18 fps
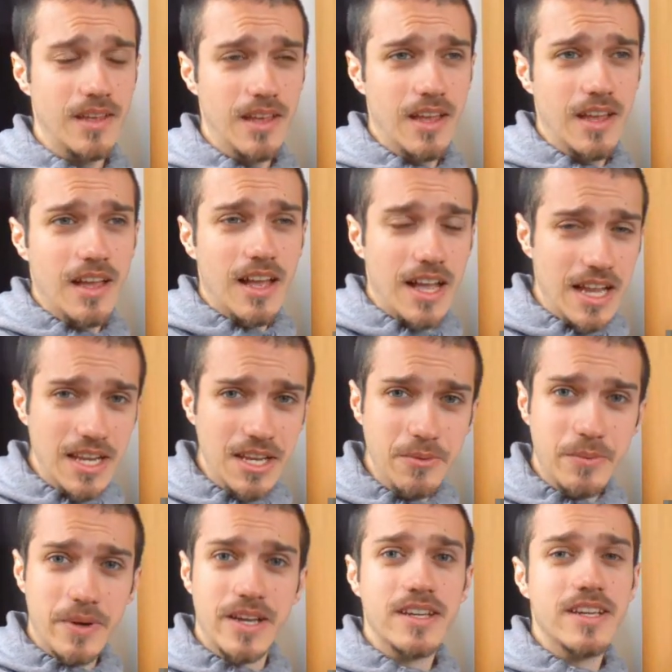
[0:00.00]

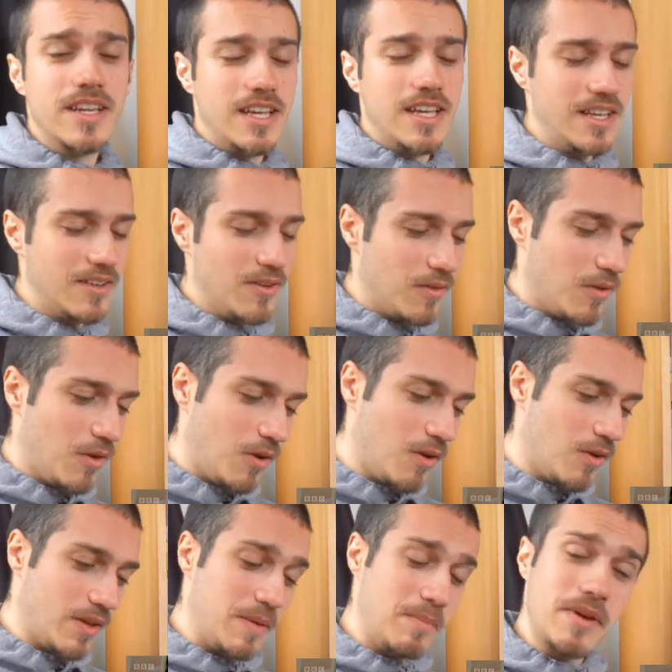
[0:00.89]
Anyway, he
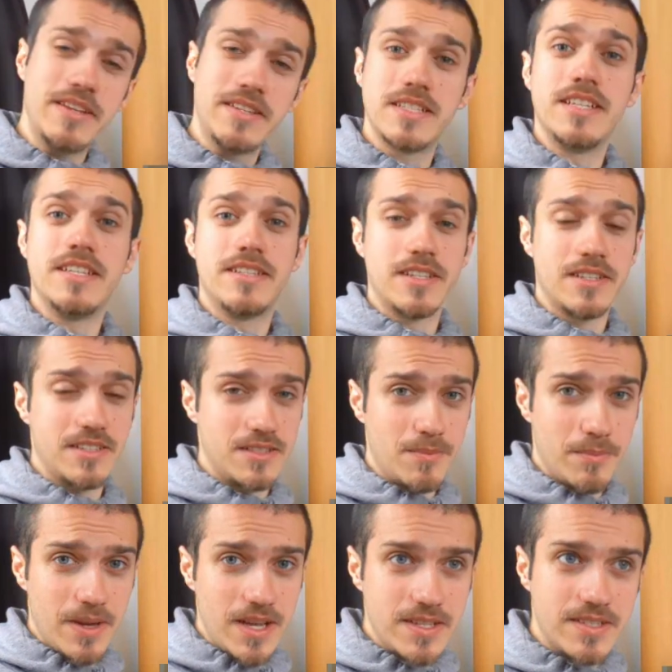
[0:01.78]
basically did these
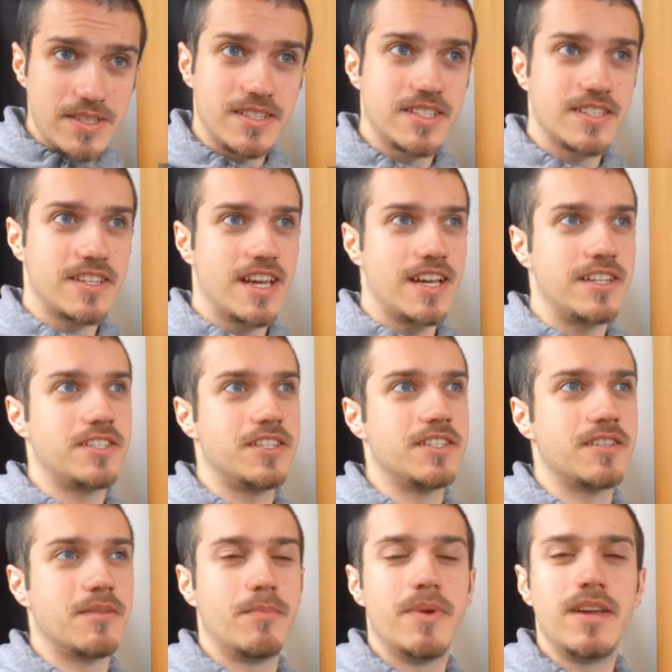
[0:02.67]
amazing sketches,
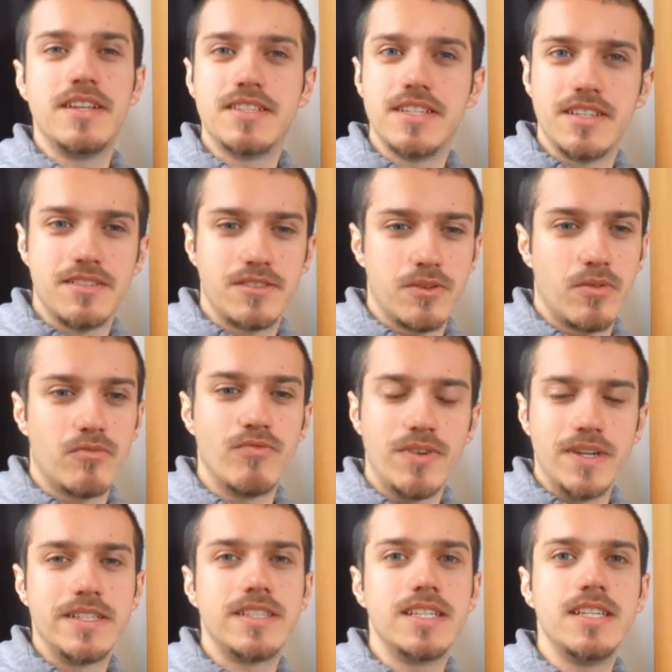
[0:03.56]
amazing, very
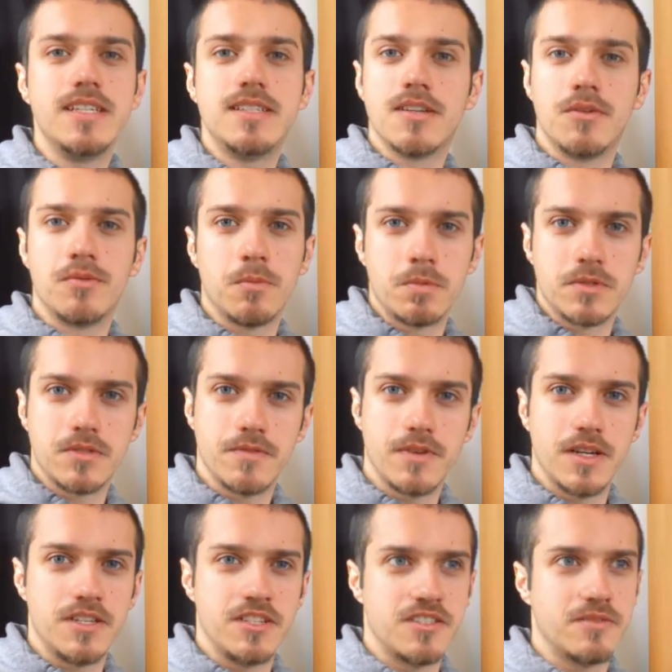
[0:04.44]
detailed
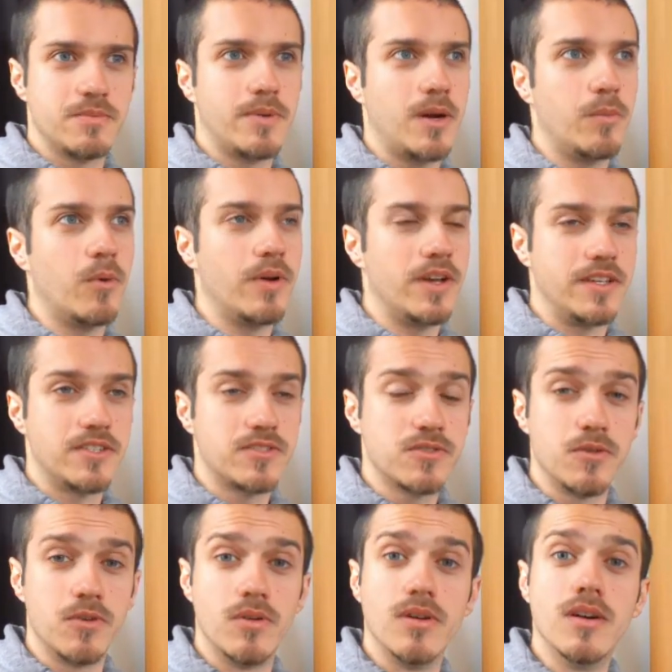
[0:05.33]
observations about what he
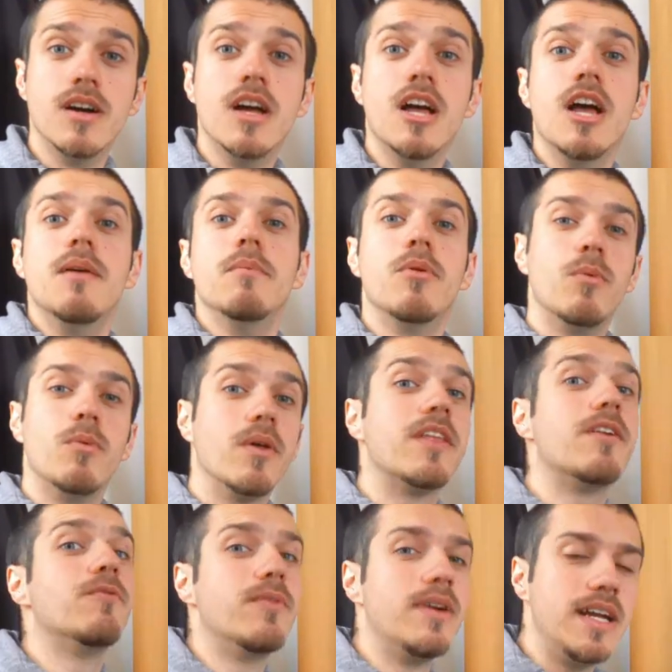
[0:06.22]
saw. But what they
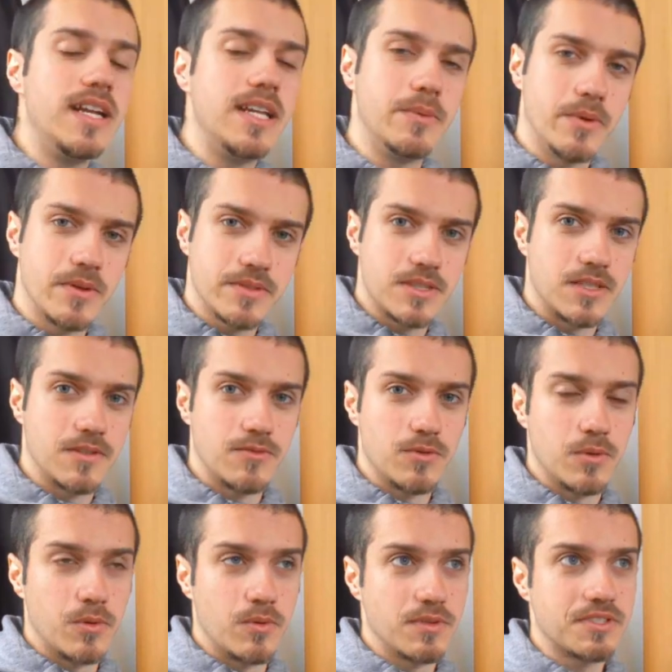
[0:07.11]
really wanted, of
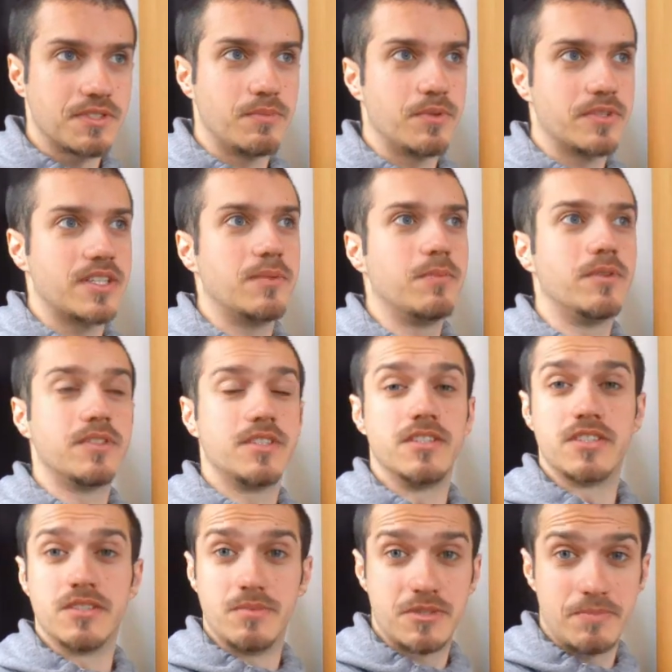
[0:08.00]
course, was they wanted
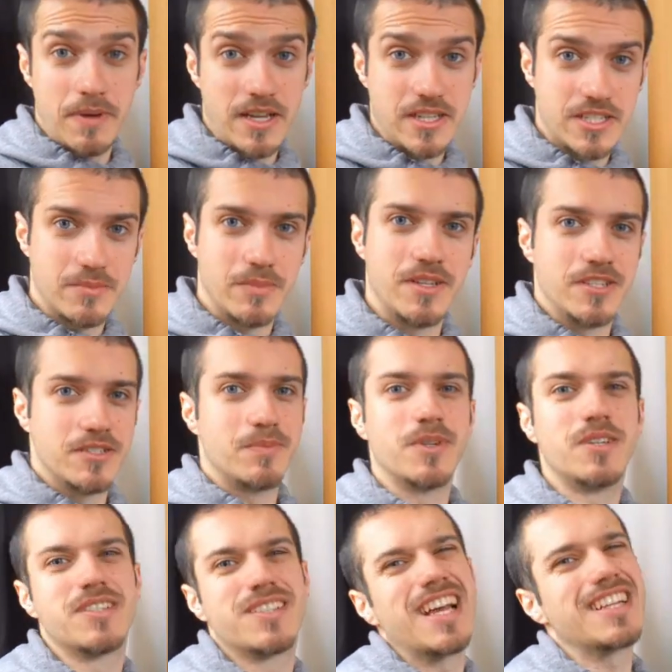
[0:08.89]
some specimens,
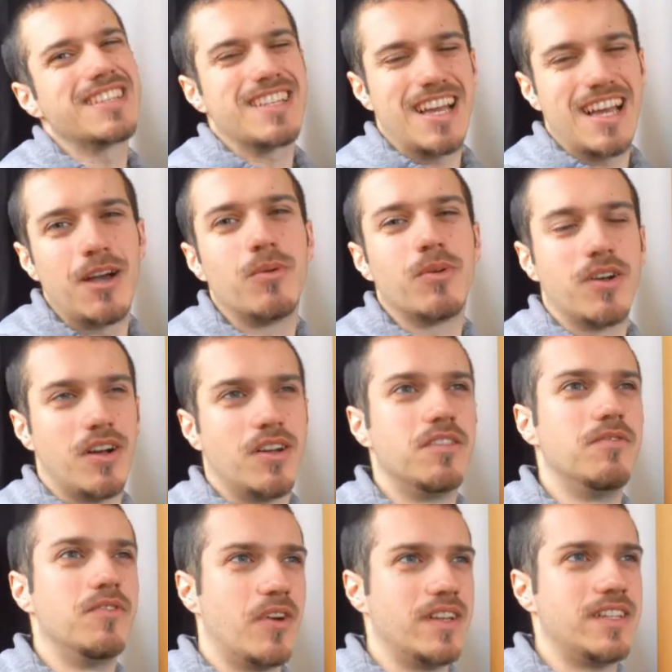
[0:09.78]
because that's how kind of
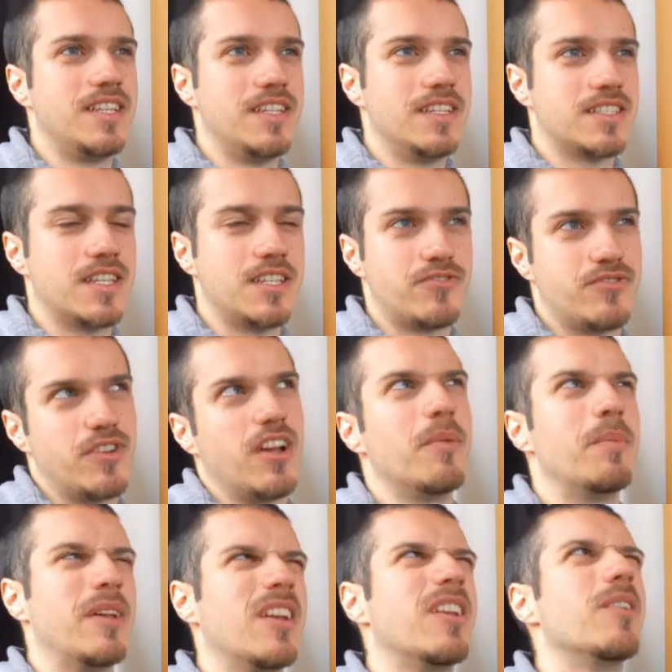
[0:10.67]
19th century, I
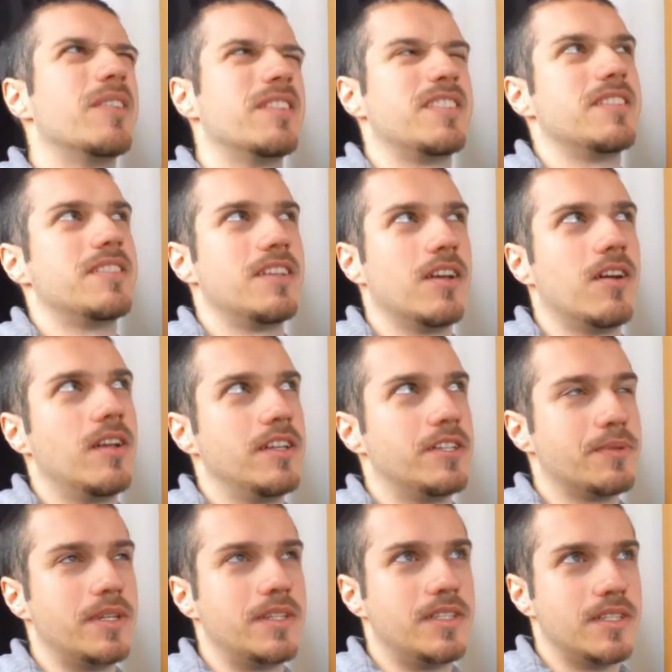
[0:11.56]
mean, I know this is the early
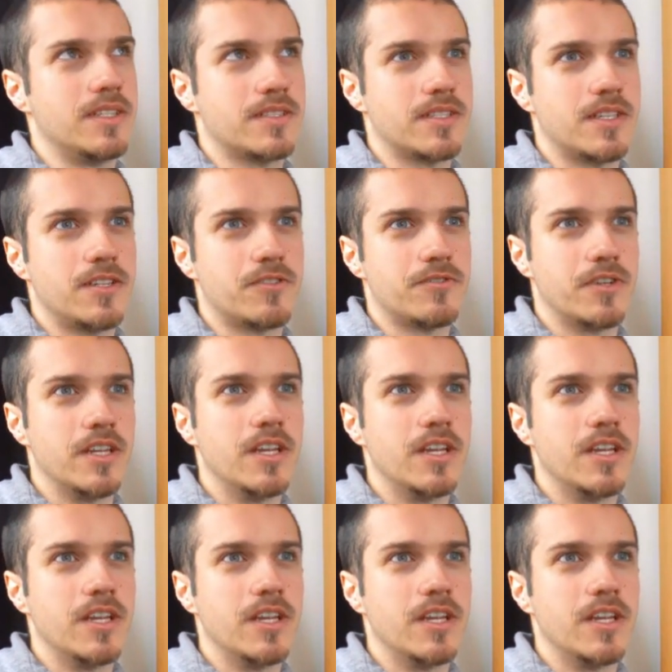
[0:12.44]
20th century,